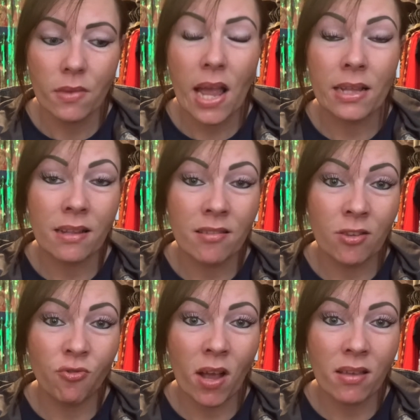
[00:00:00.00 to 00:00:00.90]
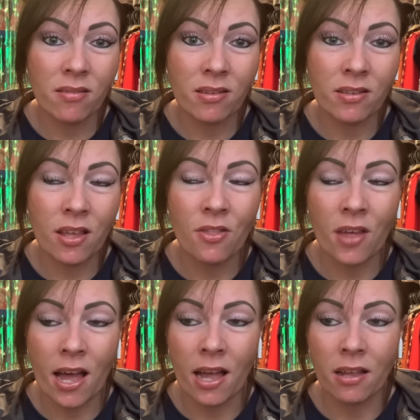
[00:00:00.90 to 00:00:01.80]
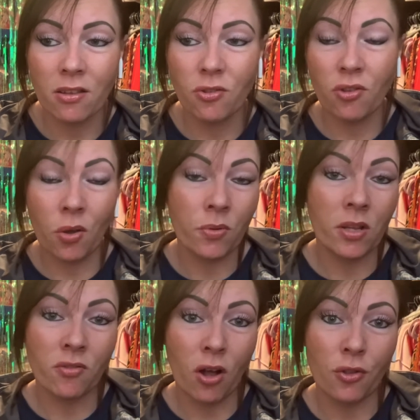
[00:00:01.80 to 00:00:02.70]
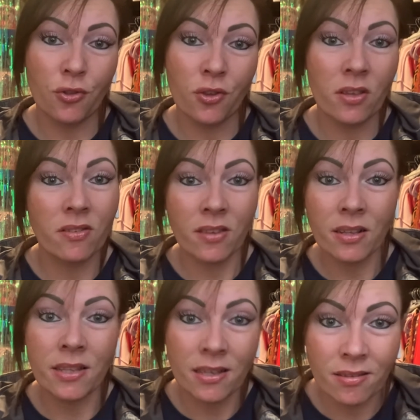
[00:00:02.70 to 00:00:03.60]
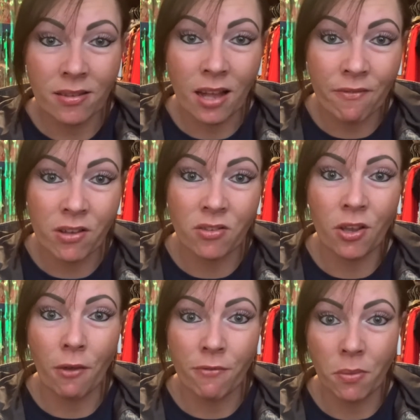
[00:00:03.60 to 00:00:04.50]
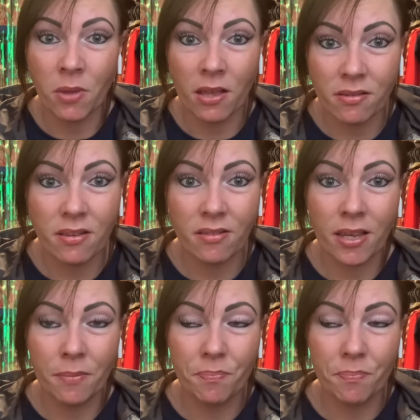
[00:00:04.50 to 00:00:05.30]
it's interesting that Tony Dodge has deleted that video from yesterday.